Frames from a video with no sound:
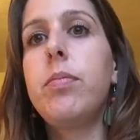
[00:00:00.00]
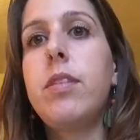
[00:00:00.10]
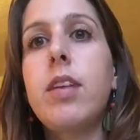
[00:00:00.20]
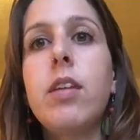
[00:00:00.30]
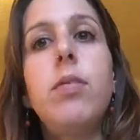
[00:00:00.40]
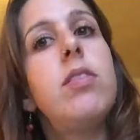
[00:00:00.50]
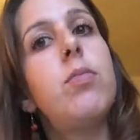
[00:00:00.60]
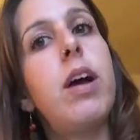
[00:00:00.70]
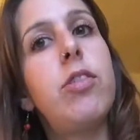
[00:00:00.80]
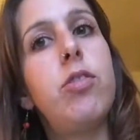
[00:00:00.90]
The second reason
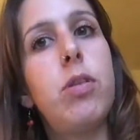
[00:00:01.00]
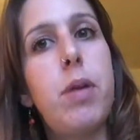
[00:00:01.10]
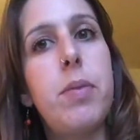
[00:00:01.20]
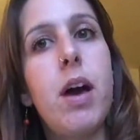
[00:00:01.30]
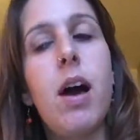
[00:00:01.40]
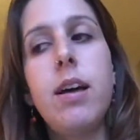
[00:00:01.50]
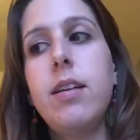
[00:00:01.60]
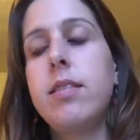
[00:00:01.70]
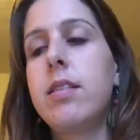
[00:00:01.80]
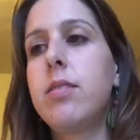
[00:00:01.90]
why estrogen might be high
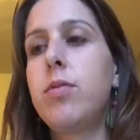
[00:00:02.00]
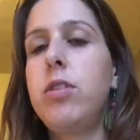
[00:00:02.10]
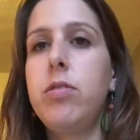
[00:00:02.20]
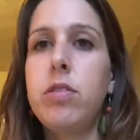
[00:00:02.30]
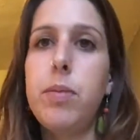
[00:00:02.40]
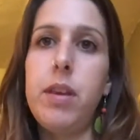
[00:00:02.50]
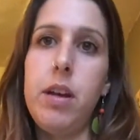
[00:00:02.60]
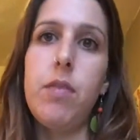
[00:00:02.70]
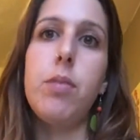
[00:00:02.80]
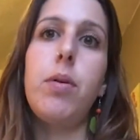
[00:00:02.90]
is the reduced
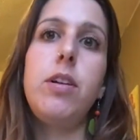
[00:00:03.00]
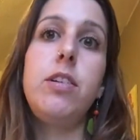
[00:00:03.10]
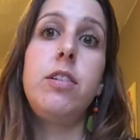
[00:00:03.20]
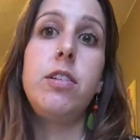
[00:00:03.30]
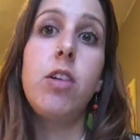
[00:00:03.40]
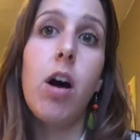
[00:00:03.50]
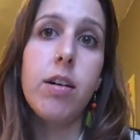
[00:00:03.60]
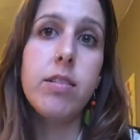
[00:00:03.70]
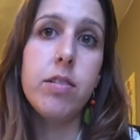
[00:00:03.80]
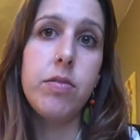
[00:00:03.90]
ability of the body to
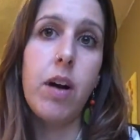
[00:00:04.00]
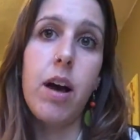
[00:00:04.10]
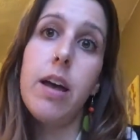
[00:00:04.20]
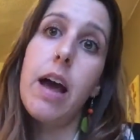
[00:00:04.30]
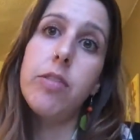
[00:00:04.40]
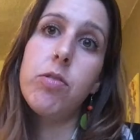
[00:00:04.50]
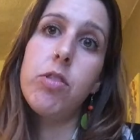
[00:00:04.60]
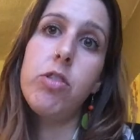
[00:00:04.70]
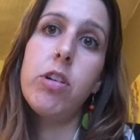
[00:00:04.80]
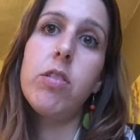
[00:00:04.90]
detoxify
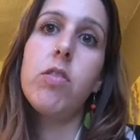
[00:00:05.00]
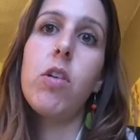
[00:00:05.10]
estrogen.